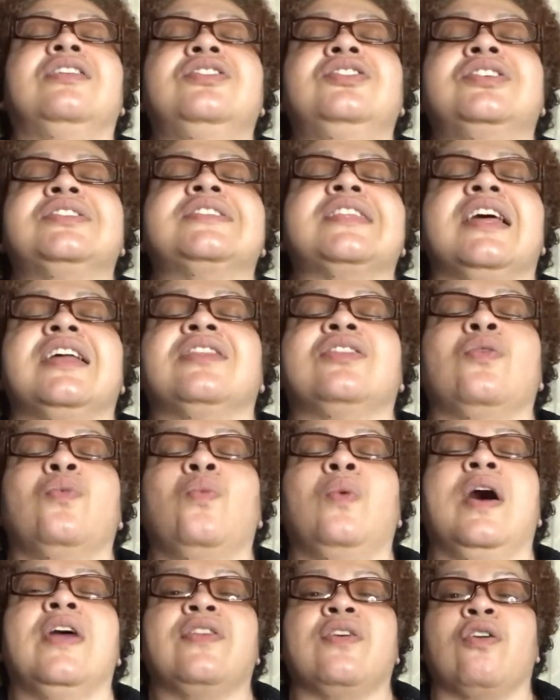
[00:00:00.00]
just let the
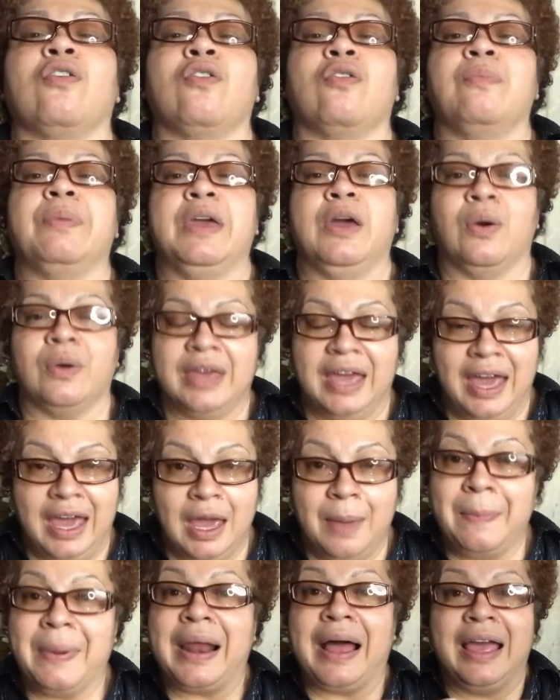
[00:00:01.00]
weather be
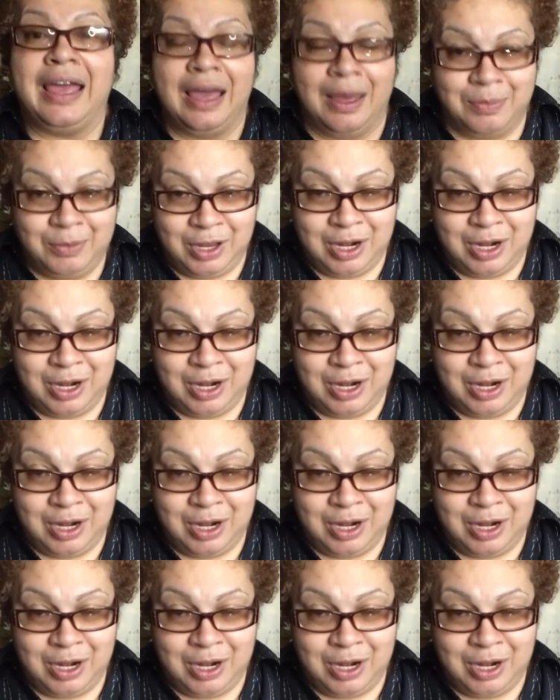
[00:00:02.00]
okay. But I am